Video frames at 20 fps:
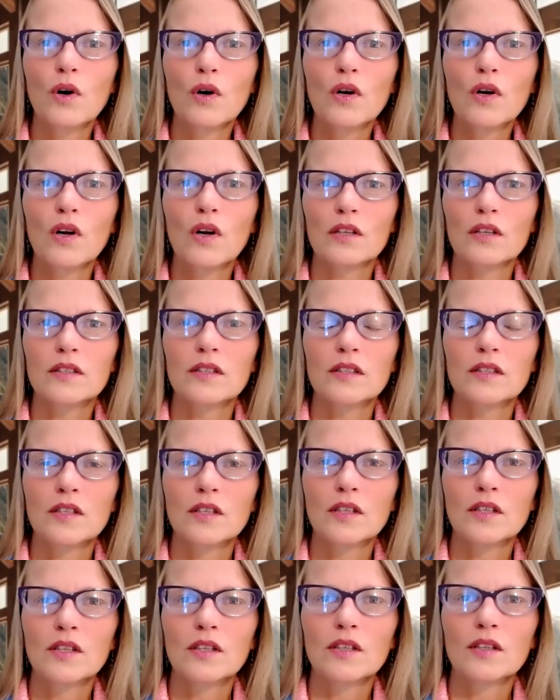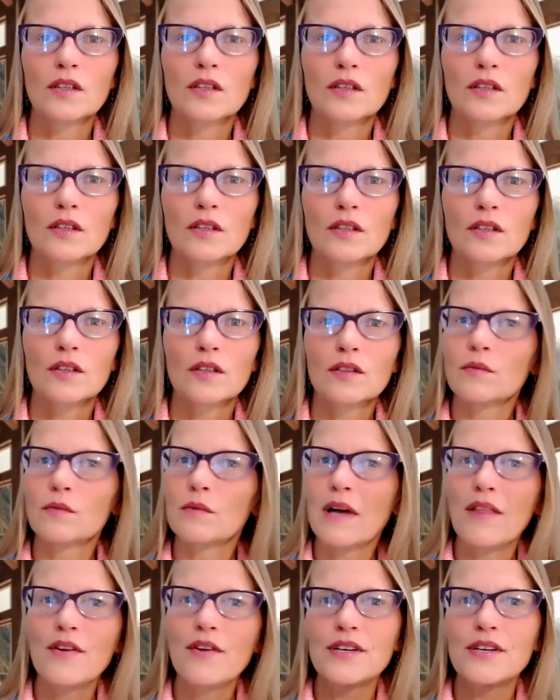world,
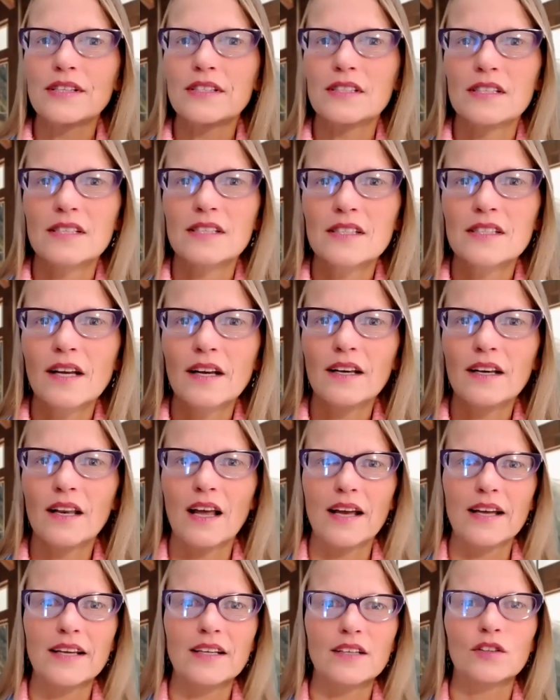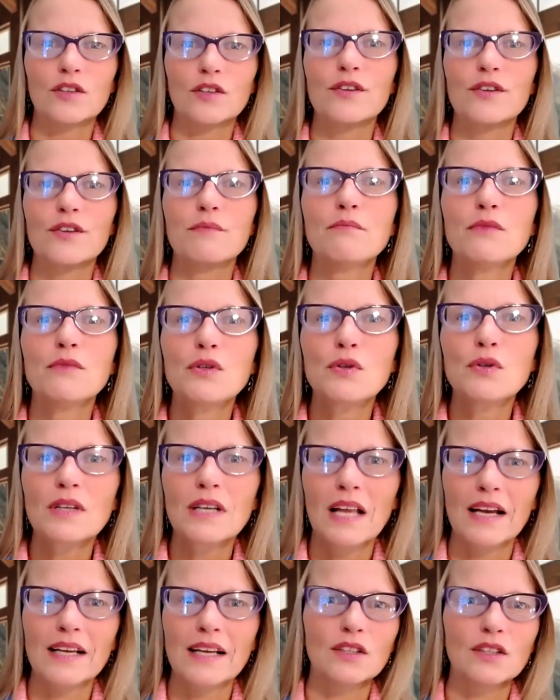whether it's the sunlight or the
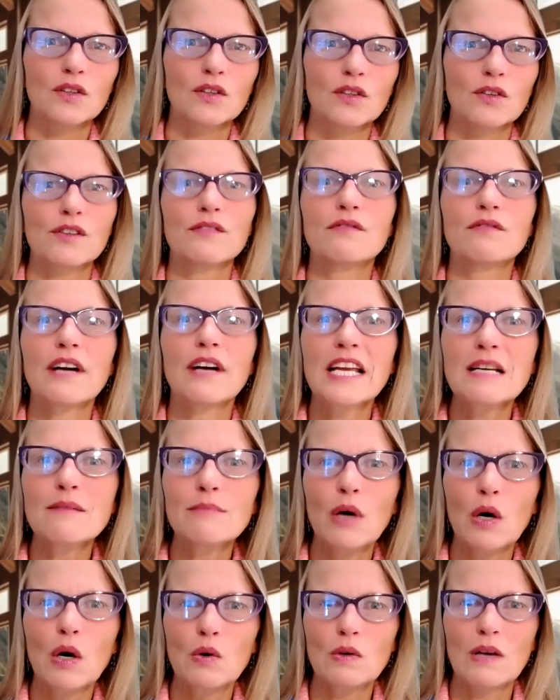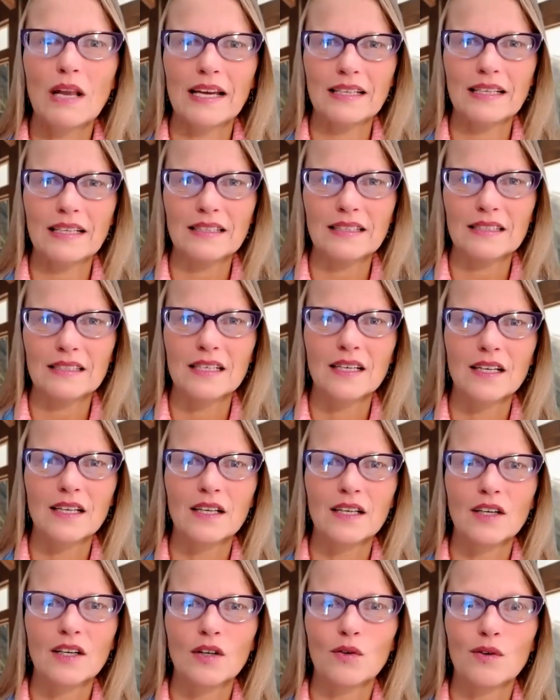moonlight or the rainbow light
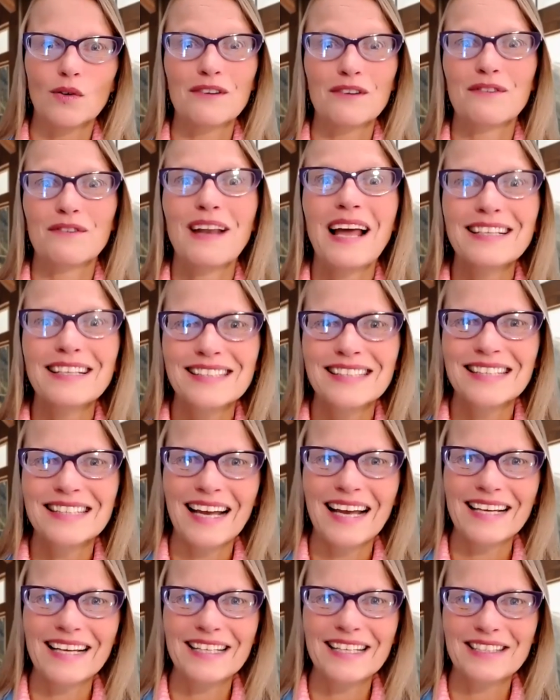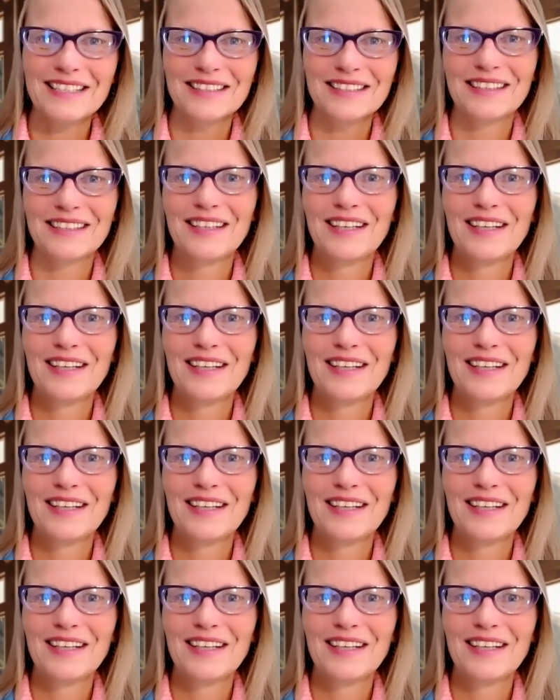or a flashlight